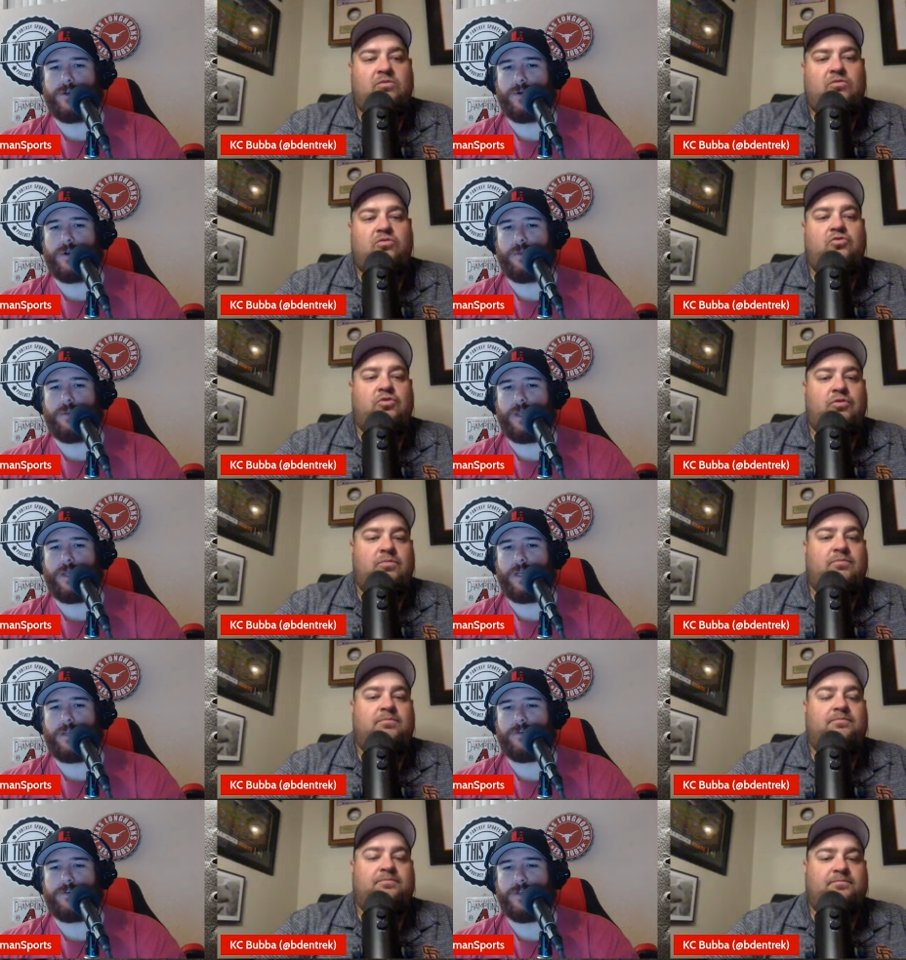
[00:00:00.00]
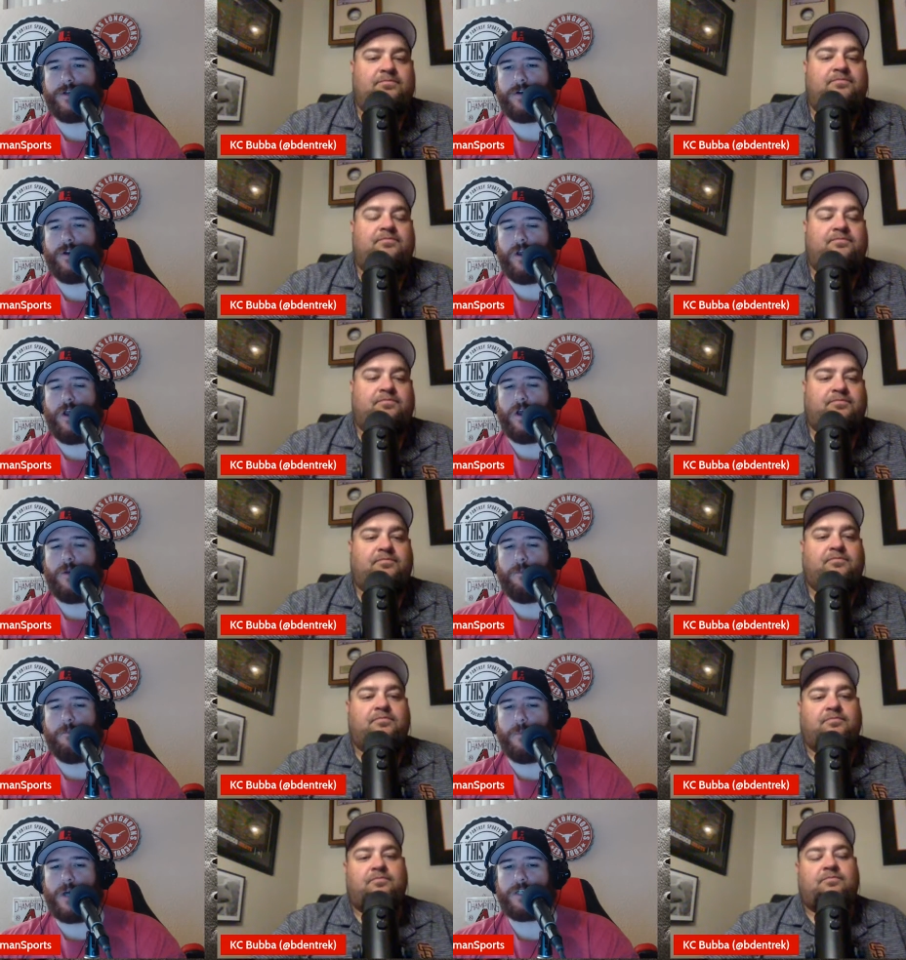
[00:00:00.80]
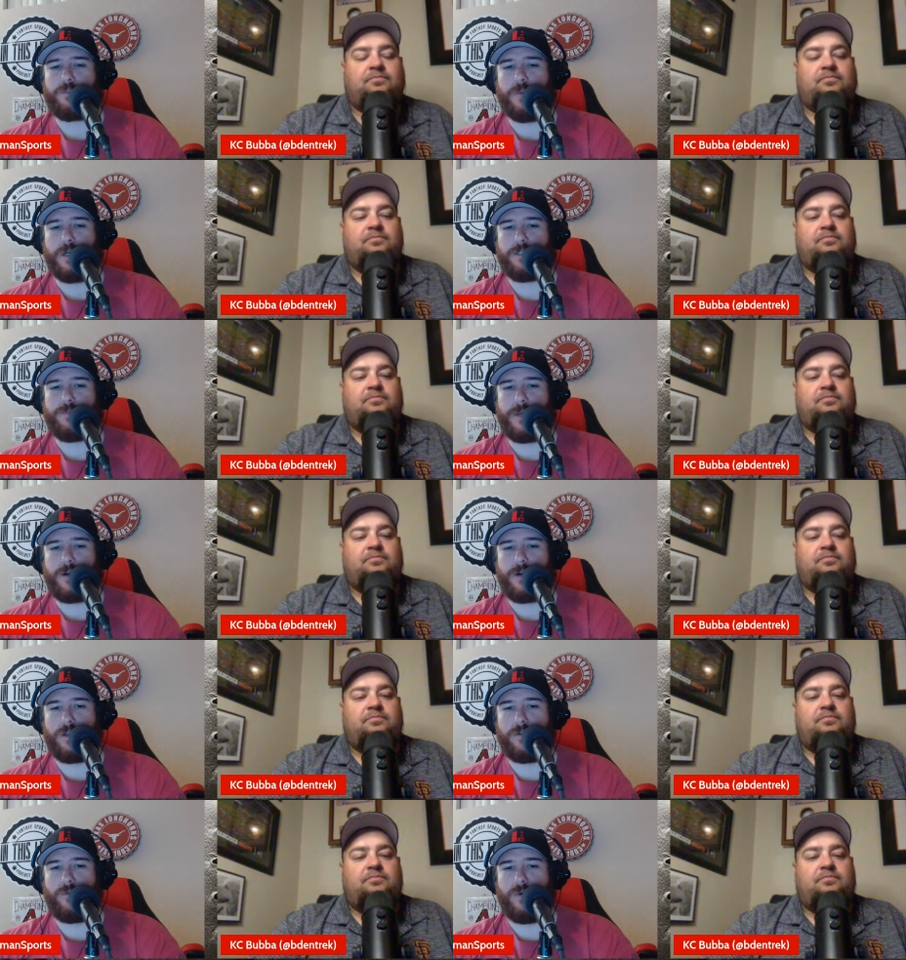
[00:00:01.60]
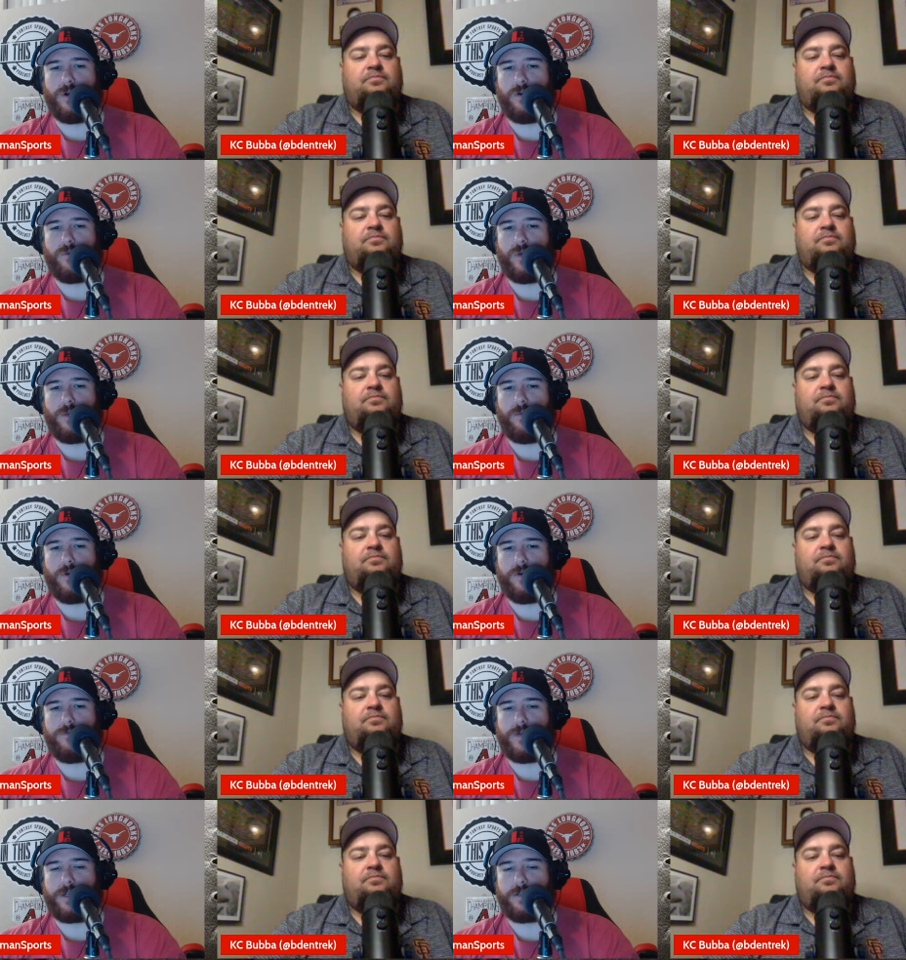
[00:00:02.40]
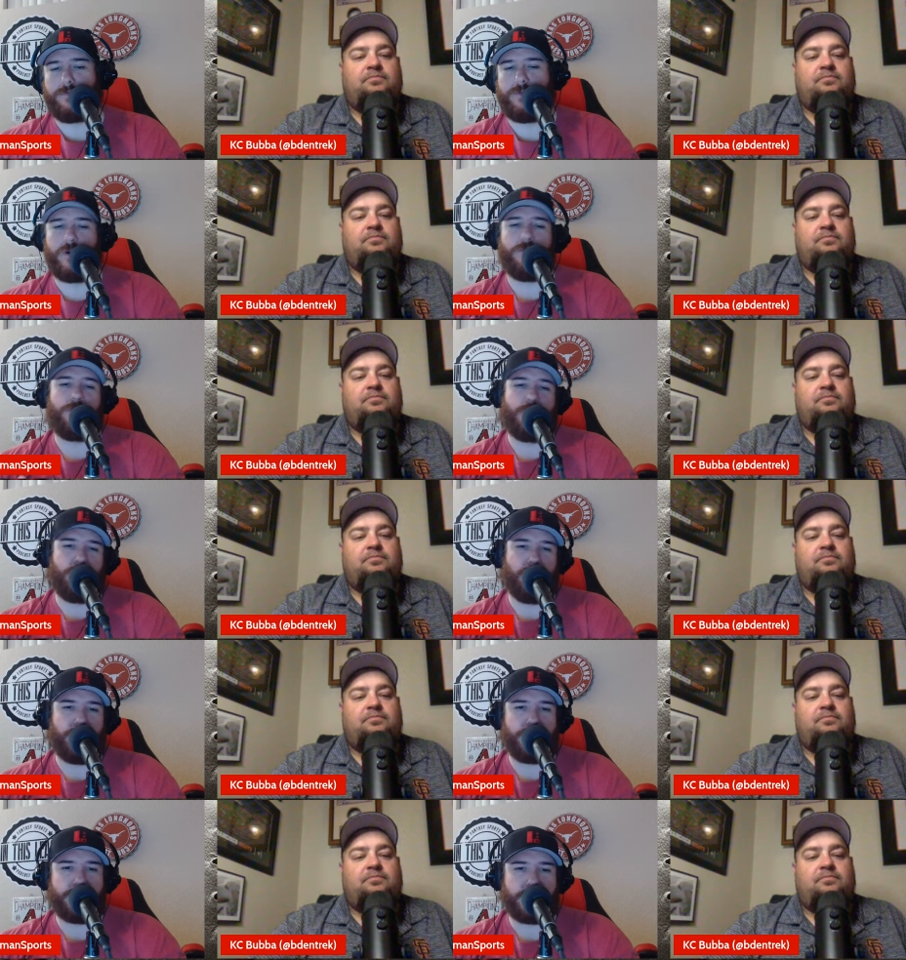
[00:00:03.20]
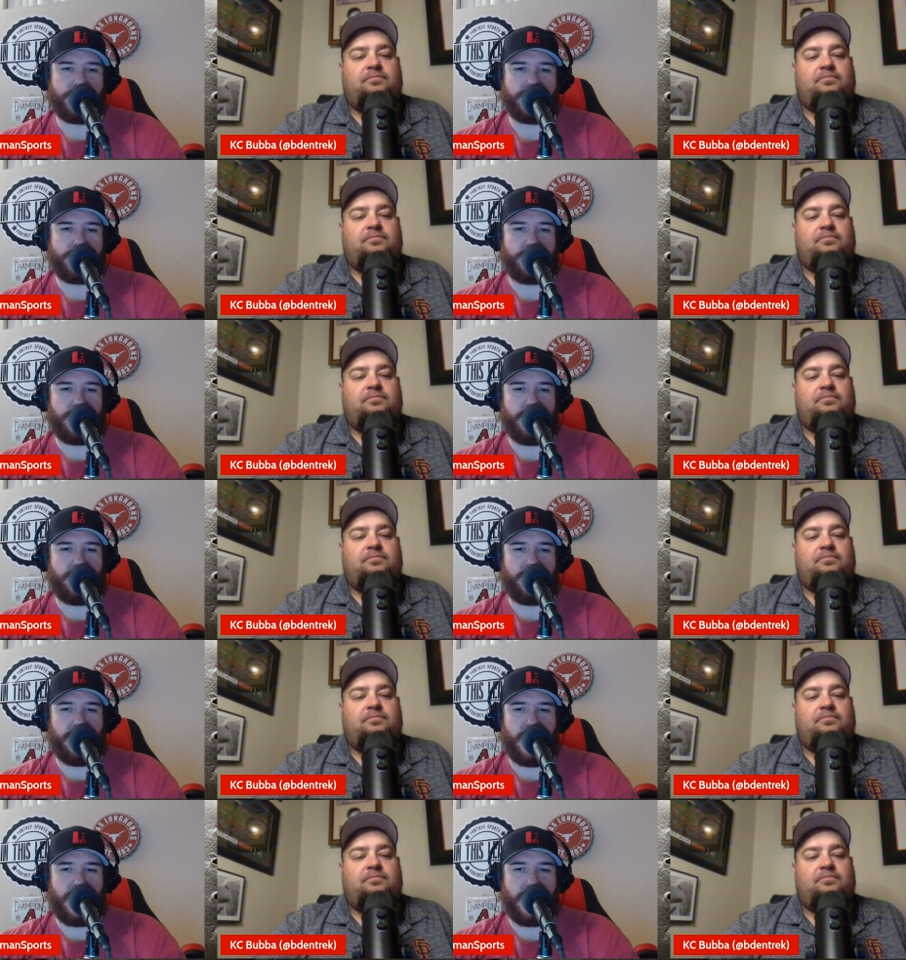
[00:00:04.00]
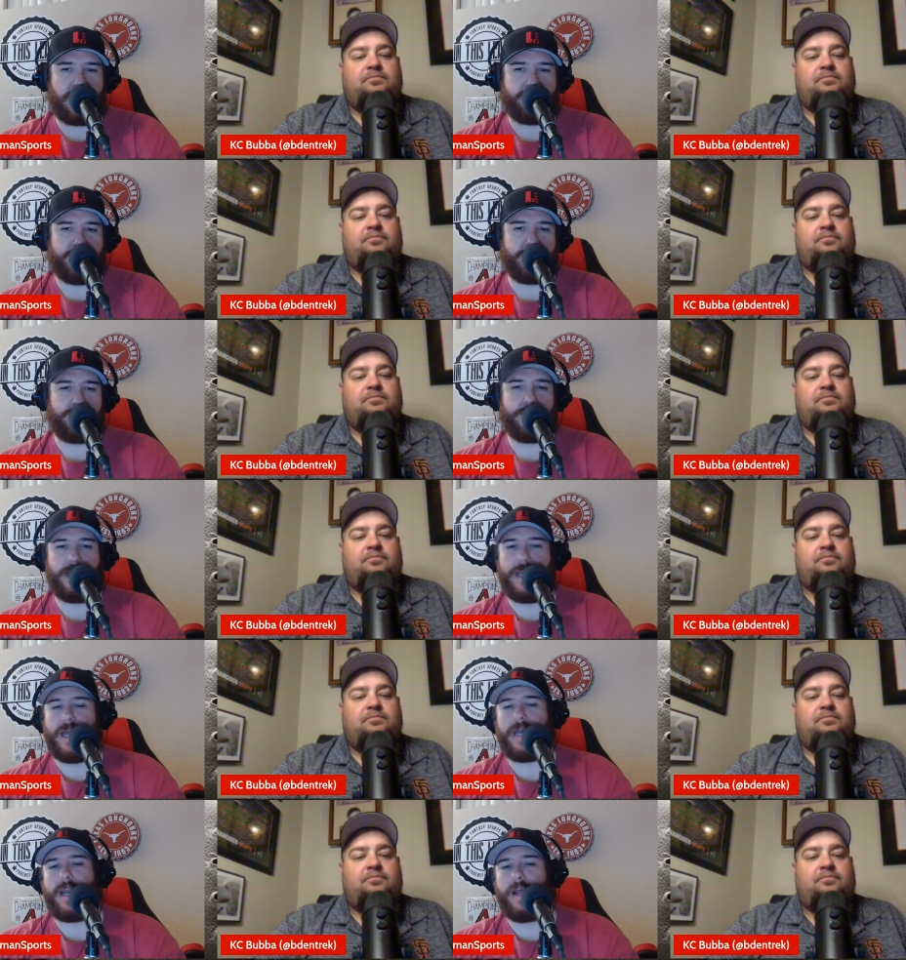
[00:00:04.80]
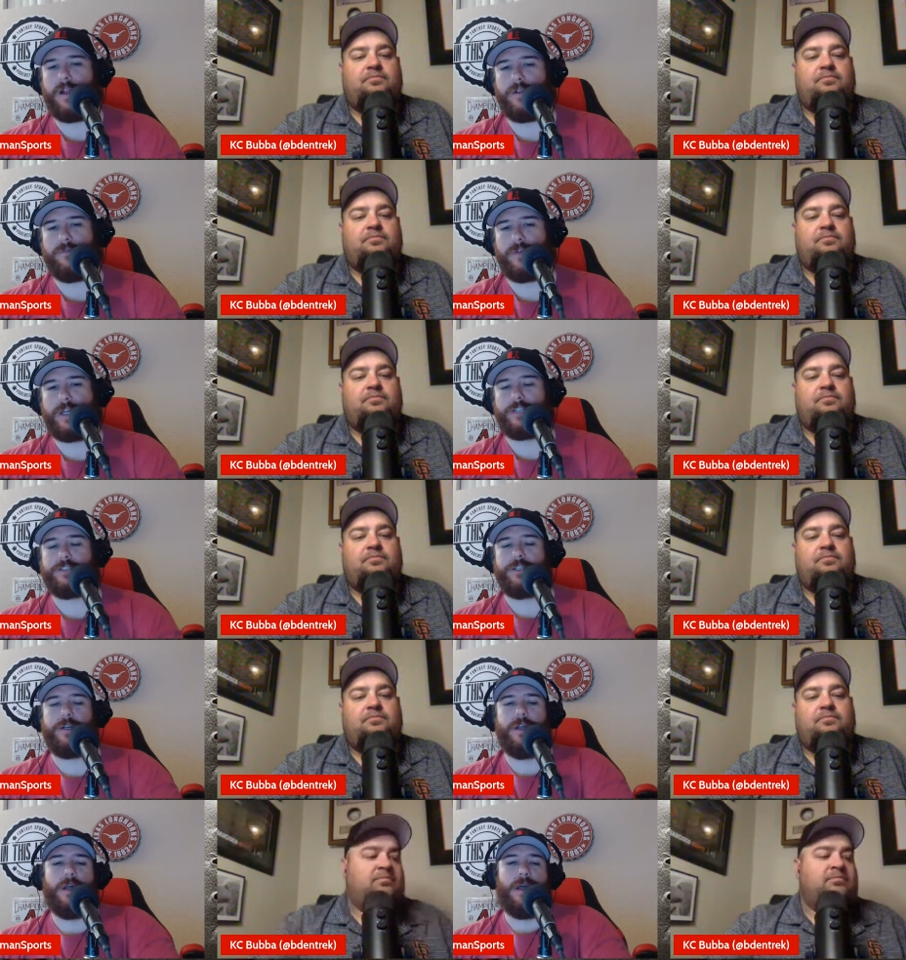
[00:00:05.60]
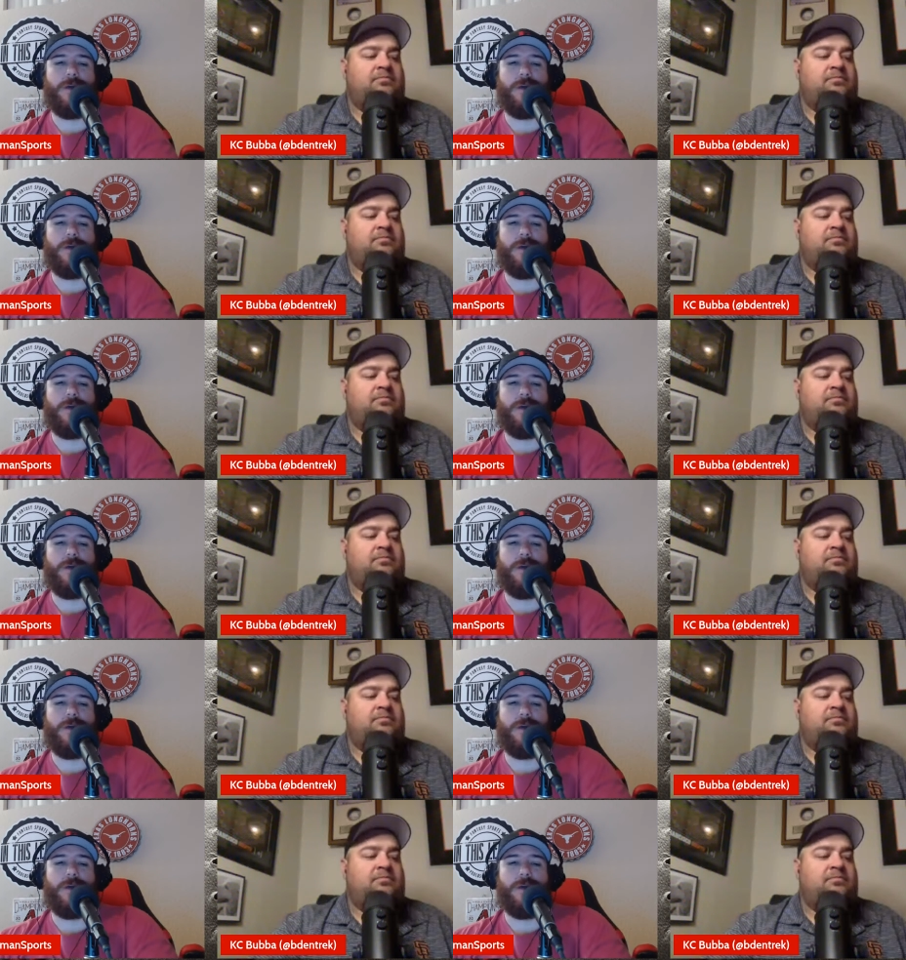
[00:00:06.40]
Speaker 1: You know what I True. mean? Is they're much, much better on the road, way more effective, of course, because they're not having to play at elevation.